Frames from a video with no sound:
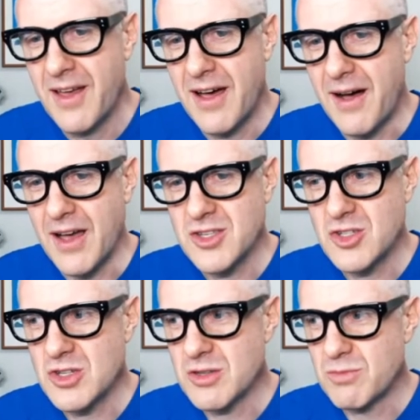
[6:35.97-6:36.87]
I
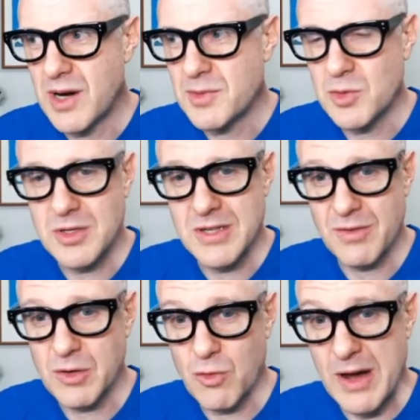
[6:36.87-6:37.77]
suggested perhaps we just
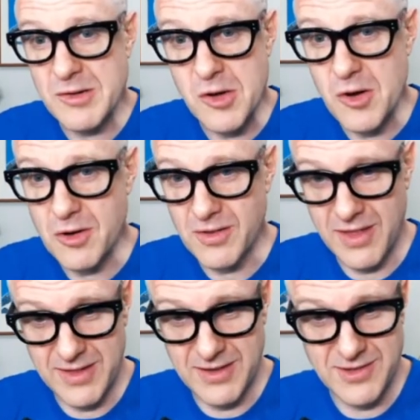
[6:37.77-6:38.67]
have a groundhog
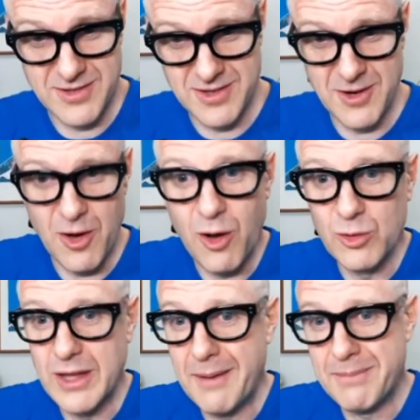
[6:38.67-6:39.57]
that they just, you know,
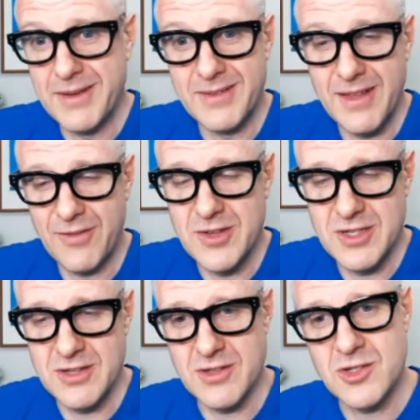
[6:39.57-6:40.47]
hold up, and if it
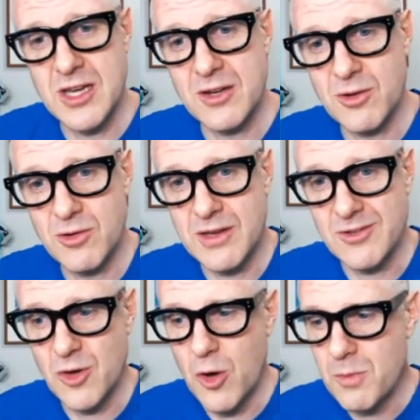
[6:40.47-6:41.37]
sees its shadow, you
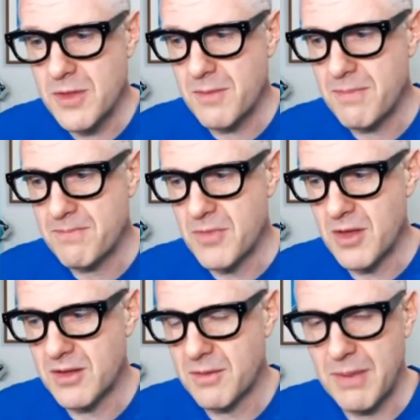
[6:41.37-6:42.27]
get to open
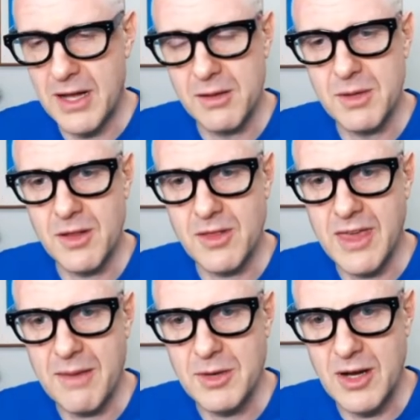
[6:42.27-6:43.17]
the parliament in the
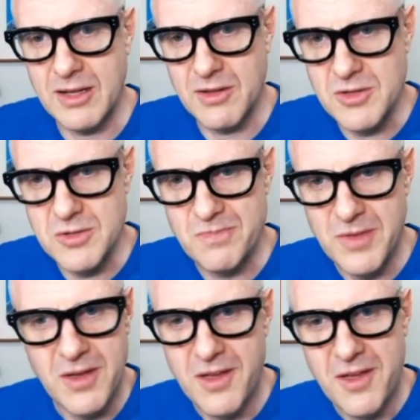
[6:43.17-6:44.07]
Cayman Islands
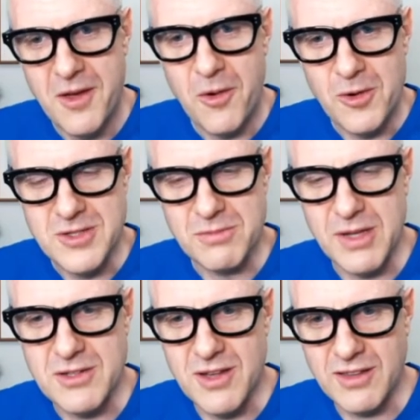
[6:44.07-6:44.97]
or
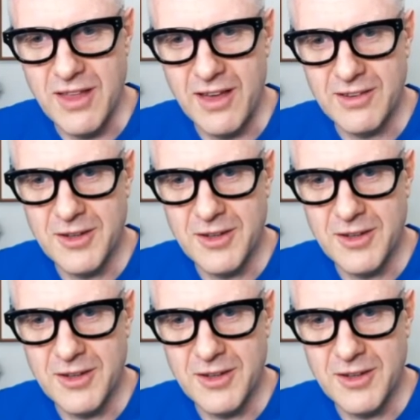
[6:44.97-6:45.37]
someplace like that.